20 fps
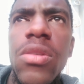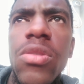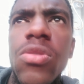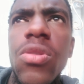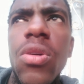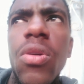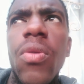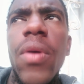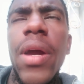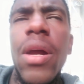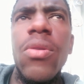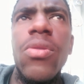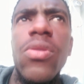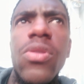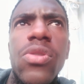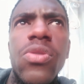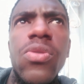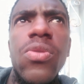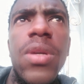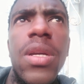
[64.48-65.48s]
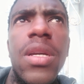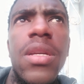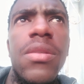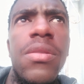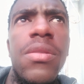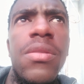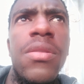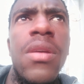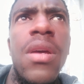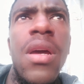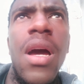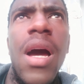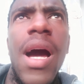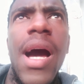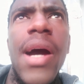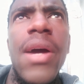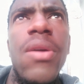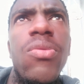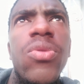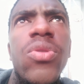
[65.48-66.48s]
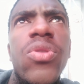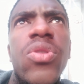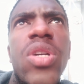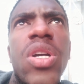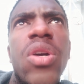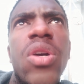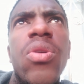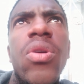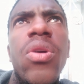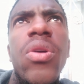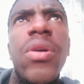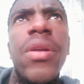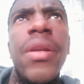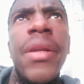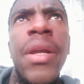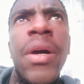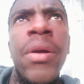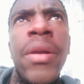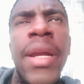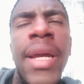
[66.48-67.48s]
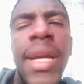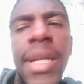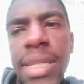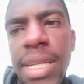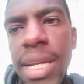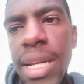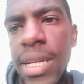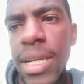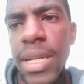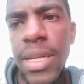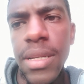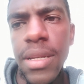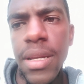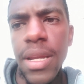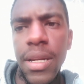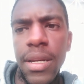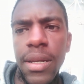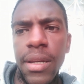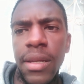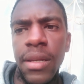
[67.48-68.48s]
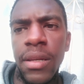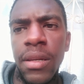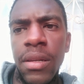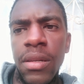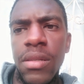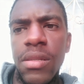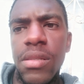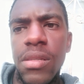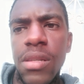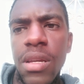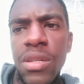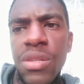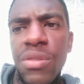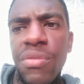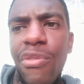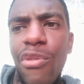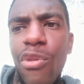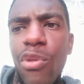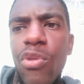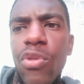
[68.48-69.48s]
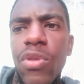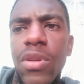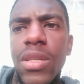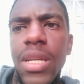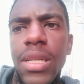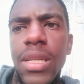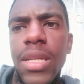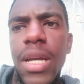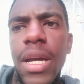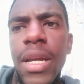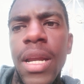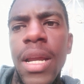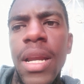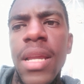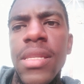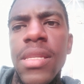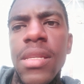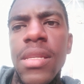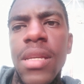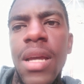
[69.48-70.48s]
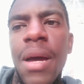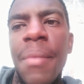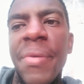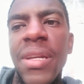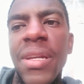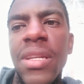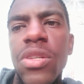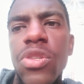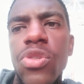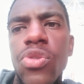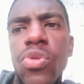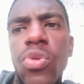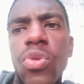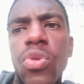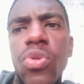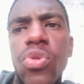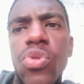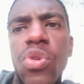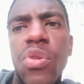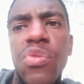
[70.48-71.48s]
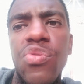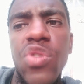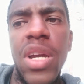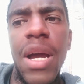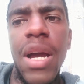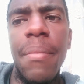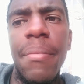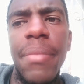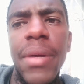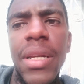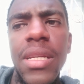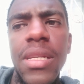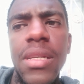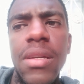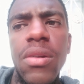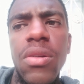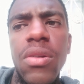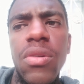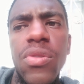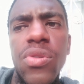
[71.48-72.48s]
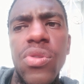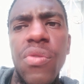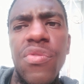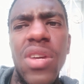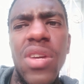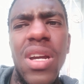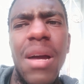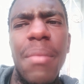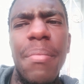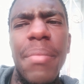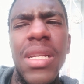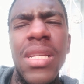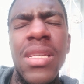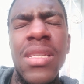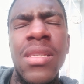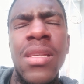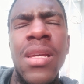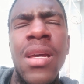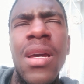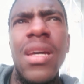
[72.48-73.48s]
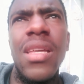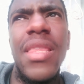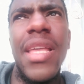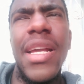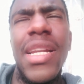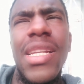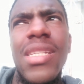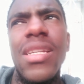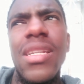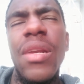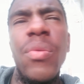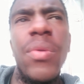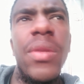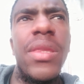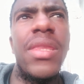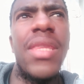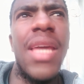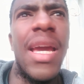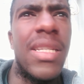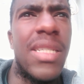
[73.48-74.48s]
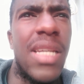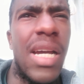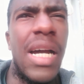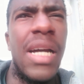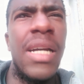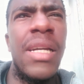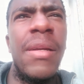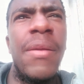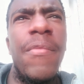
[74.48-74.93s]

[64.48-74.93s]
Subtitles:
So what I would do is I would go on the internet and search for data analysis companies or software companies that deal with data